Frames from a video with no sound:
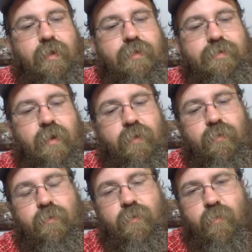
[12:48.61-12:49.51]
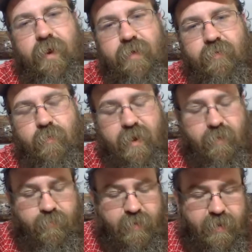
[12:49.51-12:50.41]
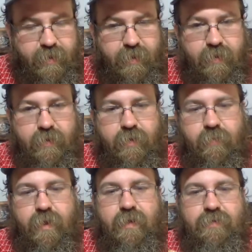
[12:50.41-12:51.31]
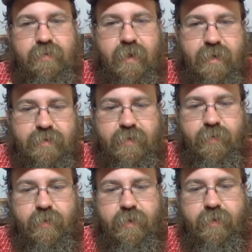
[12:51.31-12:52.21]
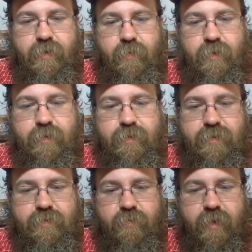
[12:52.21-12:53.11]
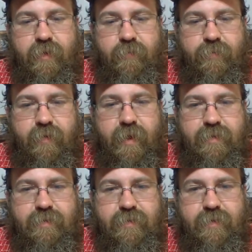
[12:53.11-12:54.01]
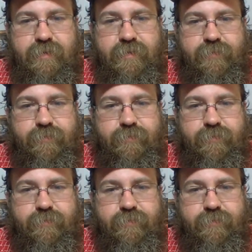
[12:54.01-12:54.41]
So we have a ramp right here. Your rounds are actually going to go on this ramp as such.